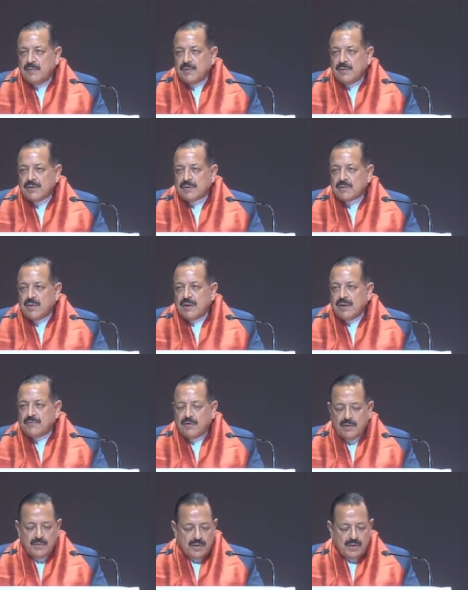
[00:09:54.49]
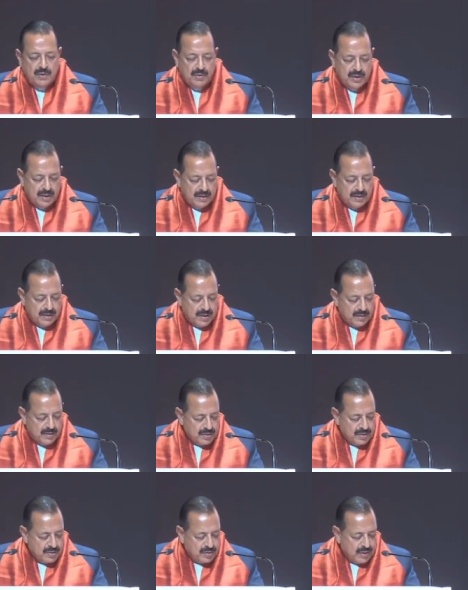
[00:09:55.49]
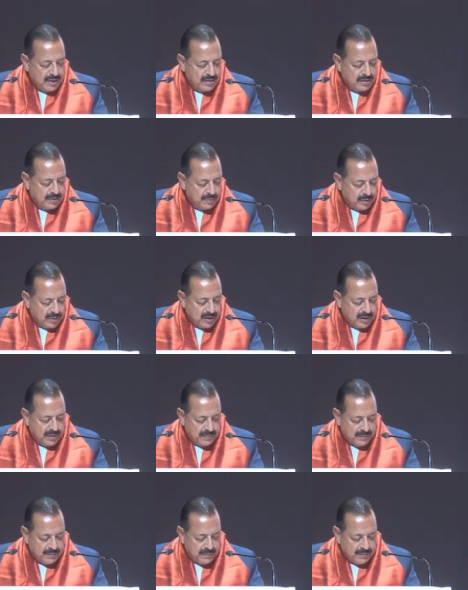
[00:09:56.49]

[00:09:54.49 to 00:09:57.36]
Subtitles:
which is quite forward-looking, which is quite supporting.